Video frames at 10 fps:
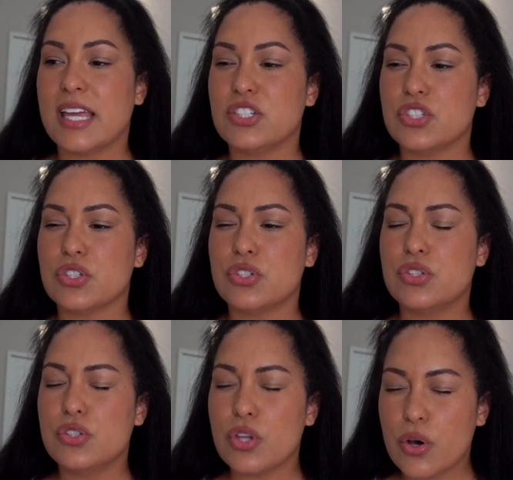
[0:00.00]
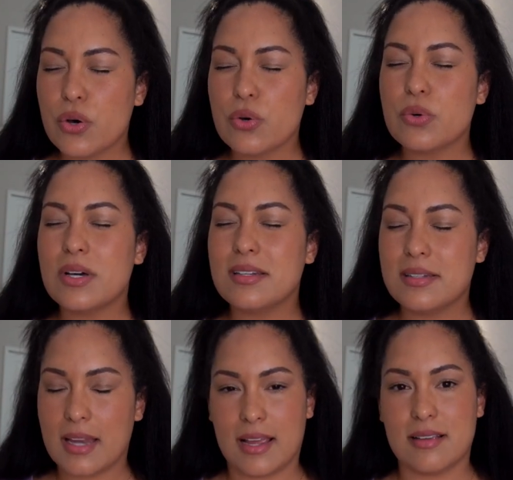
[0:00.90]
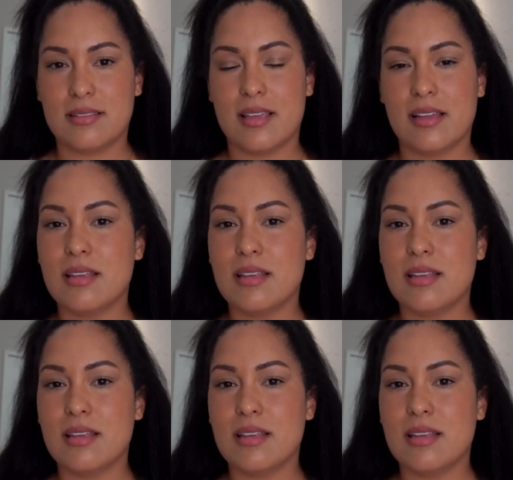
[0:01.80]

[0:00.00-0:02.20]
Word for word: And it's just so nice